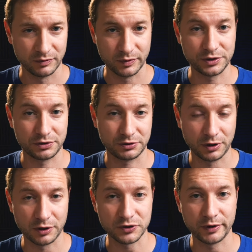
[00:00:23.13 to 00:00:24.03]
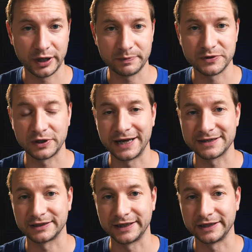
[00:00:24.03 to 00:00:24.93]
which also helps to
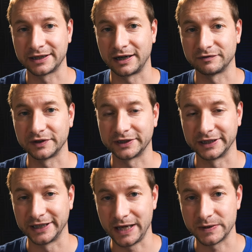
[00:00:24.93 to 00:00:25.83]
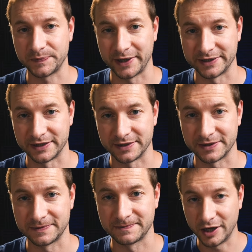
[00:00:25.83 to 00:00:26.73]
isolate conflicting namespaces.